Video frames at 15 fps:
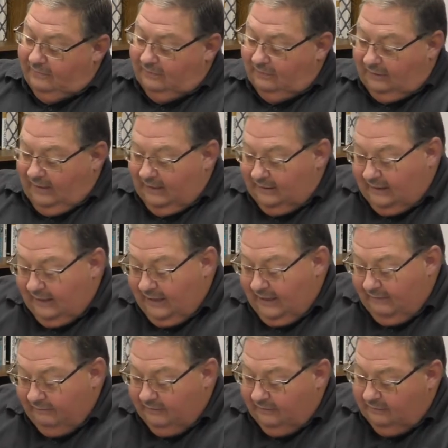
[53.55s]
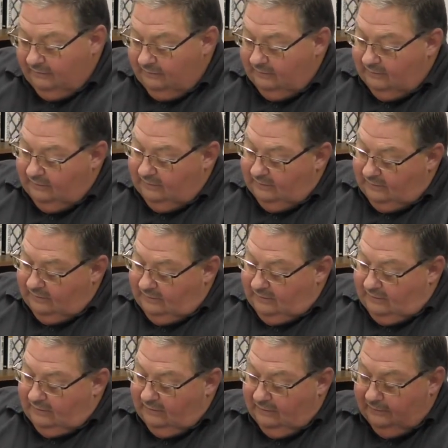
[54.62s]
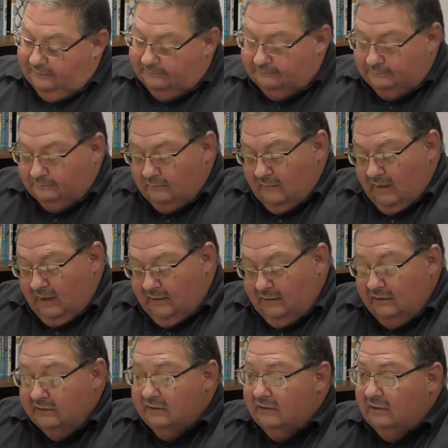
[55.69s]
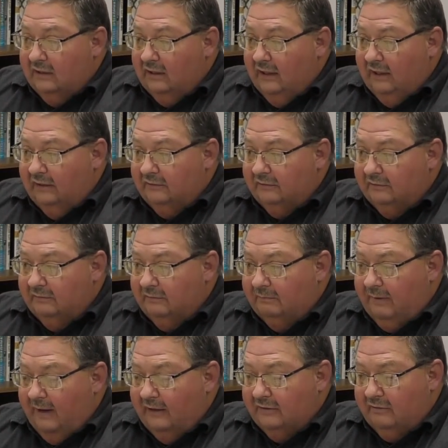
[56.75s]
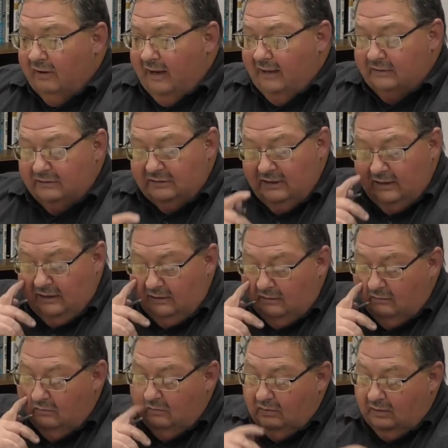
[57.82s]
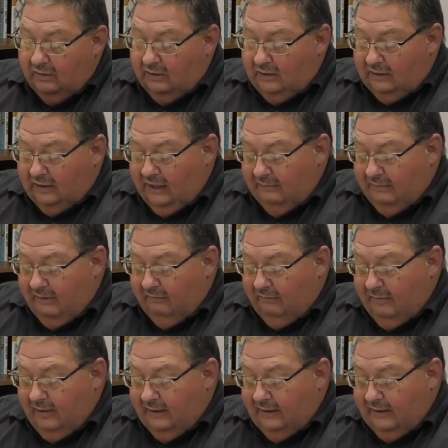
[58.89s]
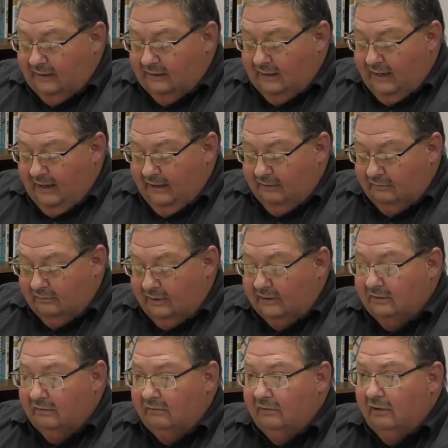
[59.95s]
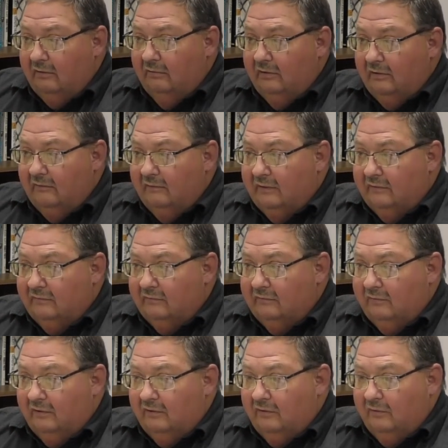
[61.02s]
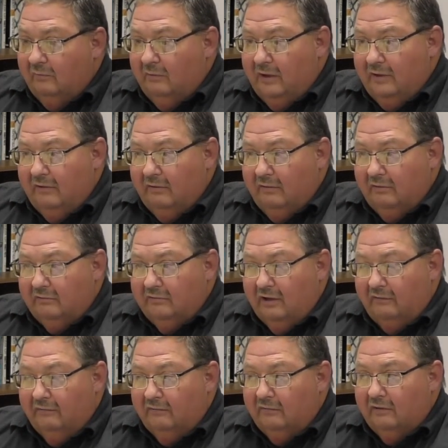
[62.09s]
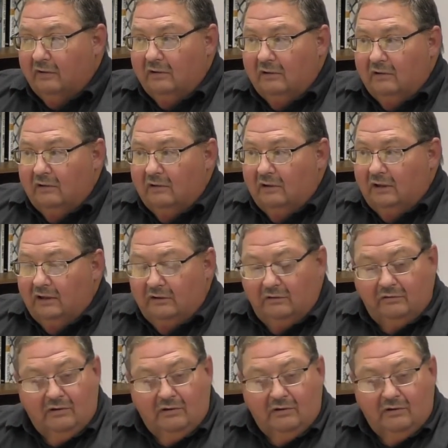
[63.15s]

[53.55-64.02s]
Glad to have you. And just as Pastor Hank said, keep everybody in town that you know of that's under the weather or suffering in your